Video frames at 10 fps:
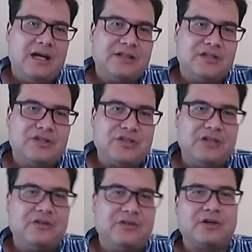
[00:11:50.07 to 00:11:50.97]
to
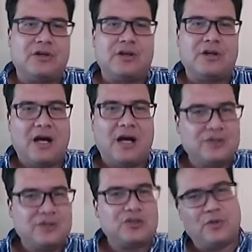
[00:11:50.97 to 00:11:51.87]
see their
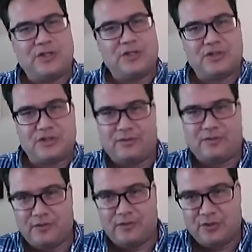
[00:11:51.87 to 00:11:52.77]
consequences of
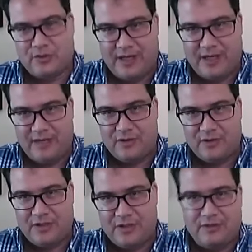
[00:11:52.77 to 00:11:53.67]
their future behavior.
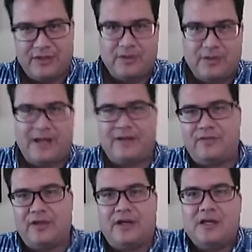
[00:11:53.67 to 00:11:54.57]
You know, they don't have
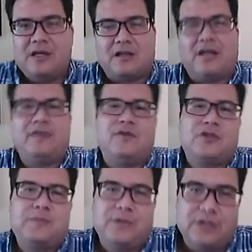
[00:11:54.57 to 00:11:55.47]
the life
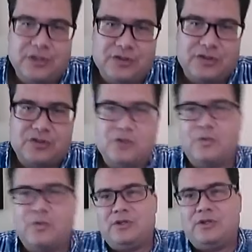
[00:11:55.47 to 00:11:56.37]
experiences that
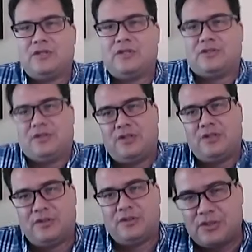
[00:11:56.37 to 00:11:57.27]
we do as an
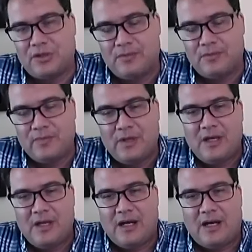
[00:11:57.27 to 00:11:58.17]
adult. So
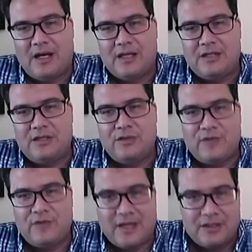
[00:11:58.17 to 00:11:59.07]
uh, you've
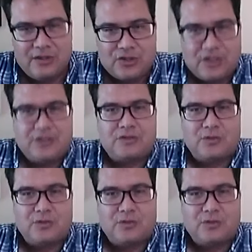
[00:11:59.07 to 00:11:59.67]
got to discuss the